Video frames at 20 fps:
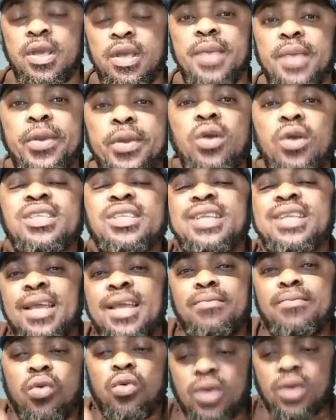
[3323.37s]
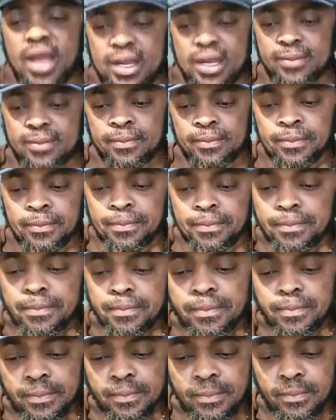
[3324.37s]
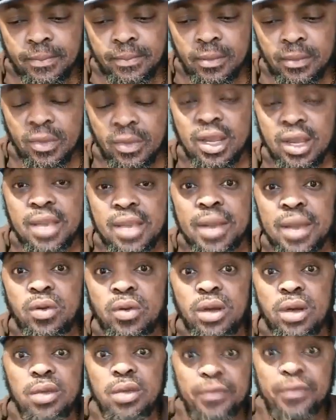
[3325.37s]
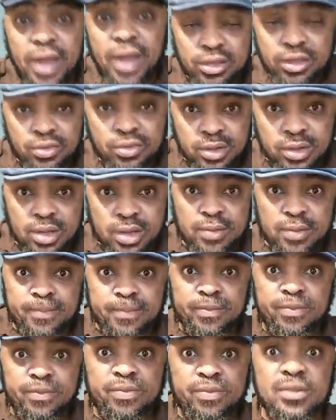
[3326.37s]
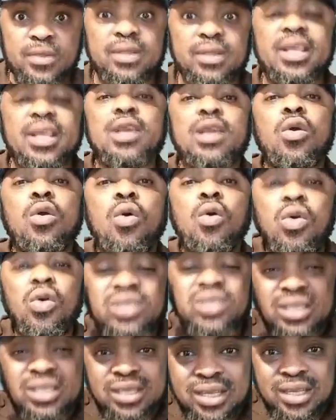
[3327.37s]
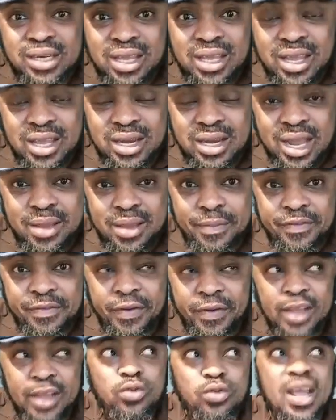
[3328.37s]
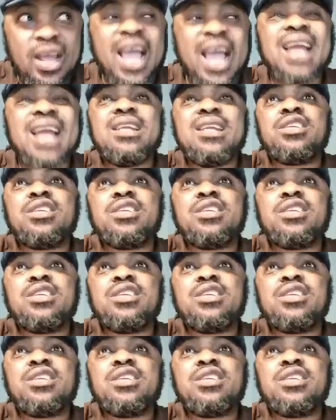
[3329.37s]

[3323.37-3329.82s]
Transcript: Because in Igbo land, Emmanuel Ifeajuna, they caused the Ifeajuna and his